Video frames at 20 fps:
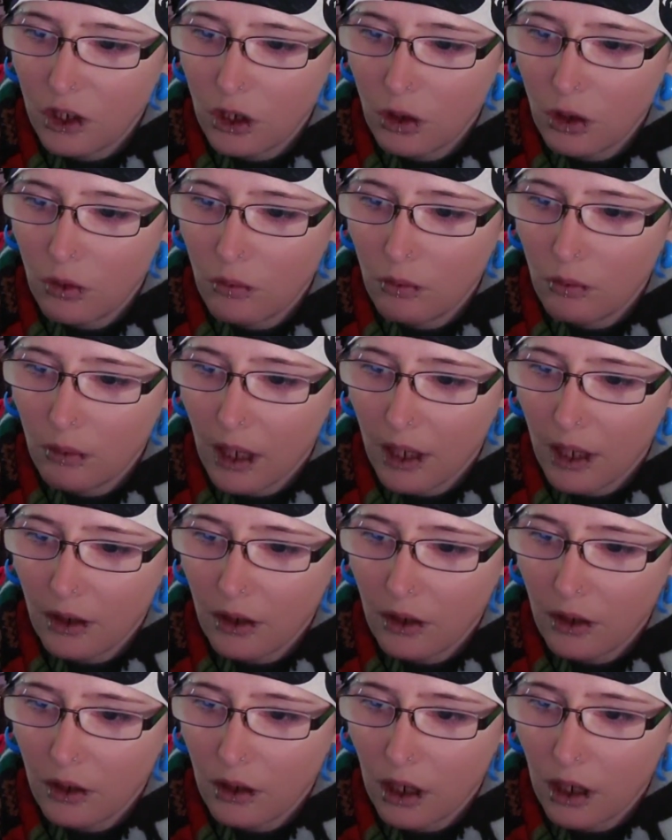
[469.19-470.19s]
to
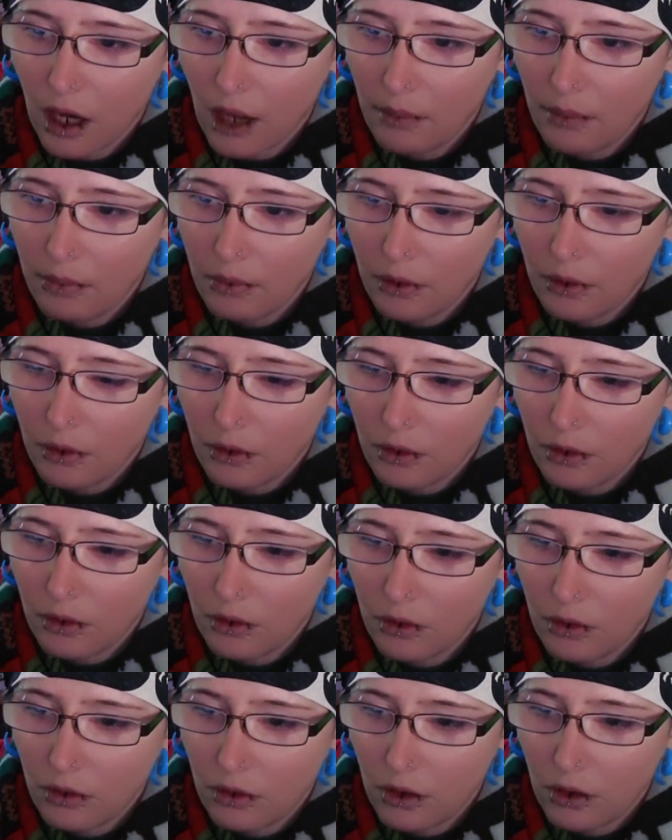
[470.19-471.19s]
monitor
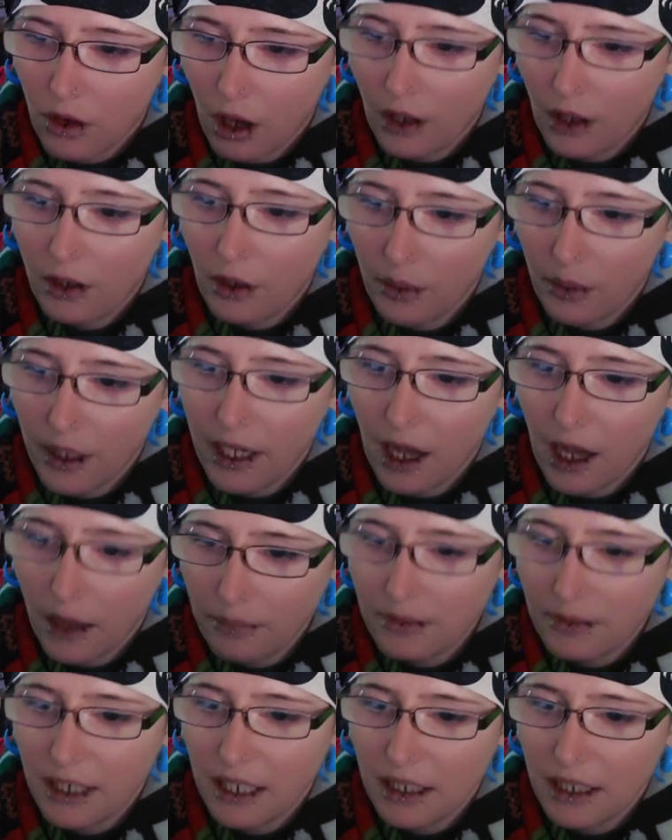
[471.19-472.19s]
ongoing
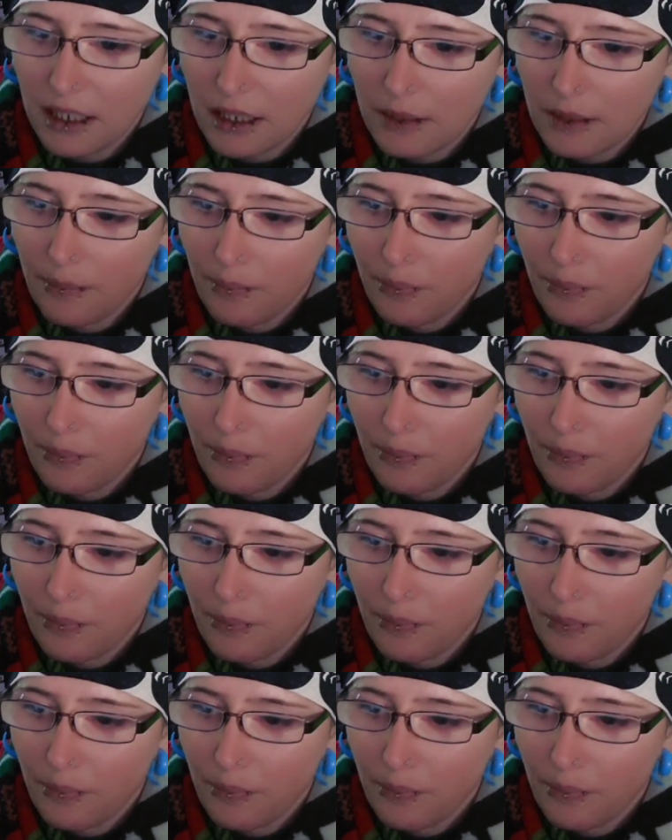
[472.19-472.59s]
updates.